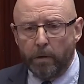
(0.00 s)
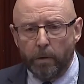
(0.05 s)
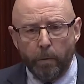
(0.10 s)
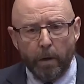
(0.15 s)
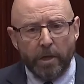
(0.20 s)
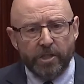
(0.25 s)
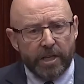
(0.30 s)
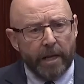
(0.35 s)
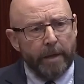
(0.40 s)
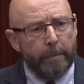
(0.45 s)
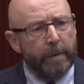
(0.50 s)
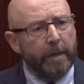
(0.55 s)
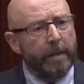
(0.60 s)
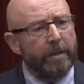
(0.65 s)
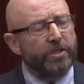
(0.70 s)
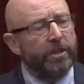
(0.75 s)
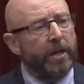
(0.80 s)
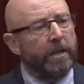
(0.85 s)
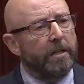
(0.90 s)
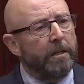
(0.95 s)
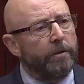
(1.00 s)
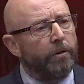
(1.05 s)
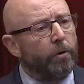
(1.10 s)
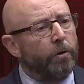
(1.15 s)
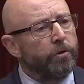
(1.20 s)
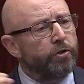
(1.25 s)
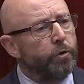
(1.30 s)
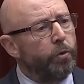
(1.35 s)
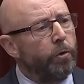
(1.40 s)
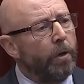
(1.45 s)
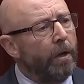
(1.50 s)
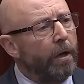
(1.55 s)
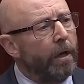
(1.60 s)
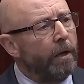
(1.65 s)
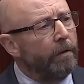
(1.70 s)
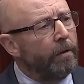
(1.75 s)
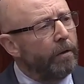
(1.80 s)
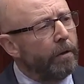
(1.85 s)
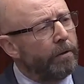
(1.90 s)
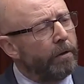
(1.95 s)
What's that being said? Those who,
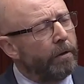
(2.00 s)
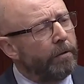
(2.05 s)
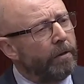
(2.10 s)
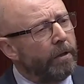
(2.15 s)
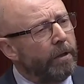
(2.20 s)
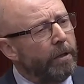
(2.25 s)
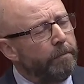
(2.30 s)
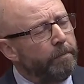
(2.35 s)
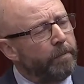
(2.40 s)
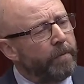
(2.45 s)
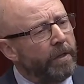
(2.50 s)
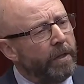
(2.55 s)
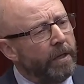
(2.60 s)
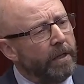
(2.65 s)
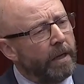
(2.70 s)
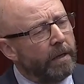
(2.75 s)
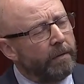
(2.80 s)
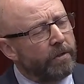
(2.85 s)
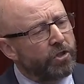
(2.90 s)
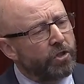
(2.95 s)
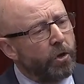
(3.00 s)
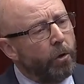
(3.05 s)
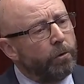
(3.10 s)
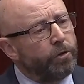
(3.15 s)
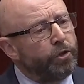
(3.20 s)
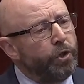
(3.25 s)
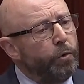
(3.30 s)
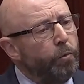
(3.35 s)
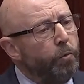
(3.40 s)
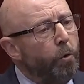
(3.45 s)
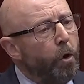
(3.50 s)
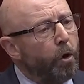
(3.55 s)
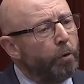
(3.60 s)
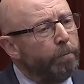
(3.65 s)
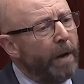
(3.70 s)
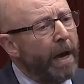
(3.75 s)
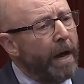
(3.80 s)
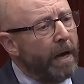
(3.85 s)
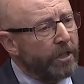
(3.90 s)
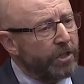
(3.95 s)
the assault you walk
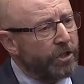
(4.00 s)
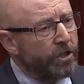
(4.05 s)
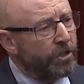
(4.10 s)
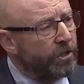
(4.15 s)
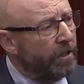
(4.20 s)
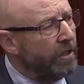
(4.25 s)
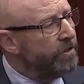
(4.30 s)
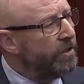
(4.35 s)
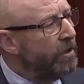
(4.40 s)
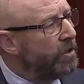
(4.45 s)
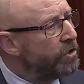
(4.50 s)
past is the